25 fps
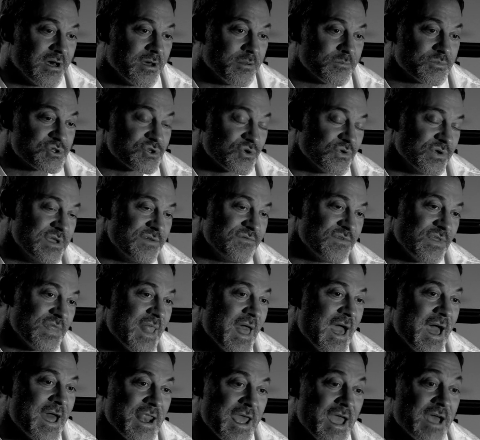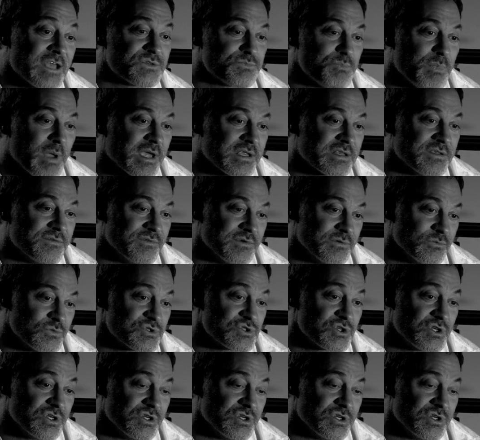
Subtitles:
So even that aspect of it was